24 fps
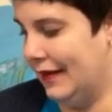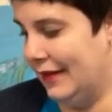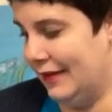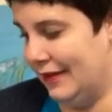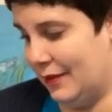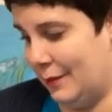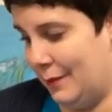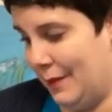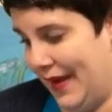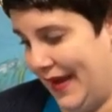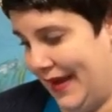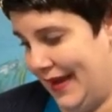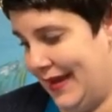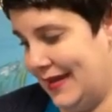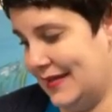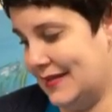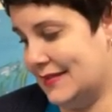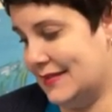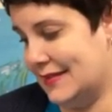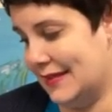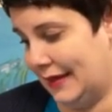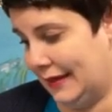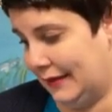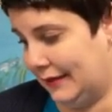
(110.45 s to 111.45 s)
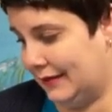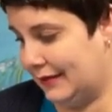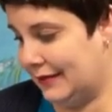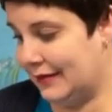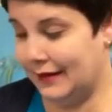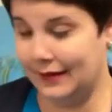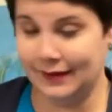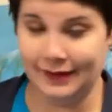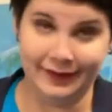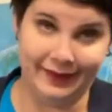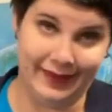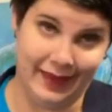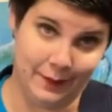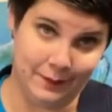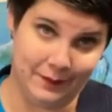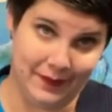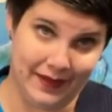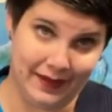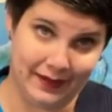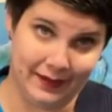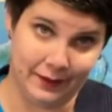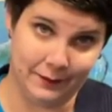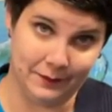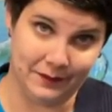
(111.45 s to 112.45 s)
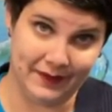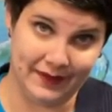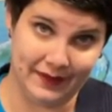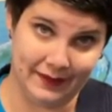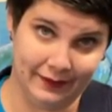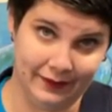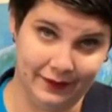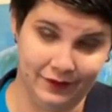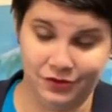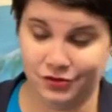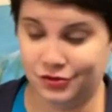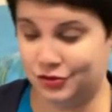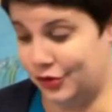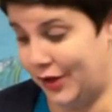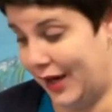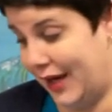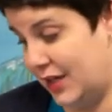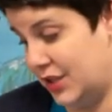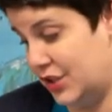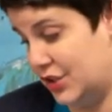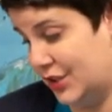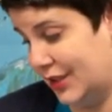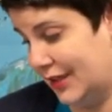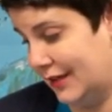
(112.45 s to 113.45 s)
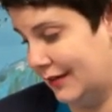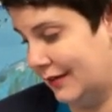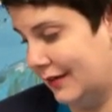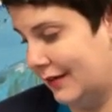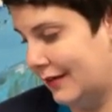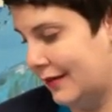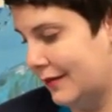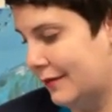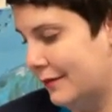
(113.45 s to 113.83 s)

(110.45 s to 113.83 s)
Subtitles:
The paintings that make up the illustrations